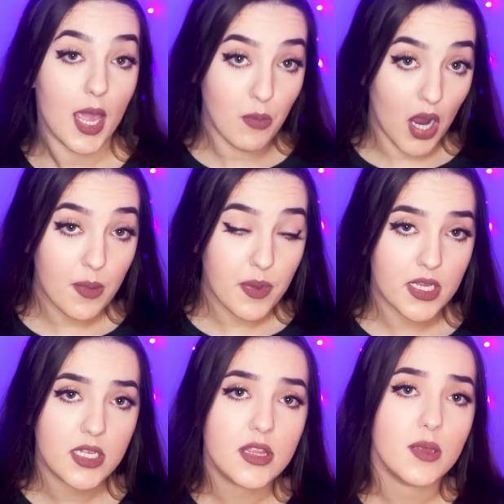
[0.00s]
In my
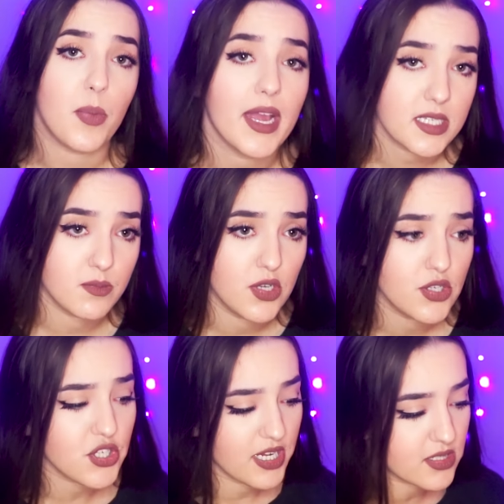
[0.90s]
opinion, the best
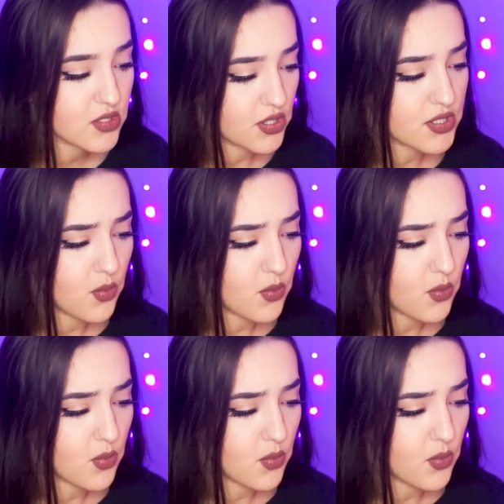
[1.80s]
merch is good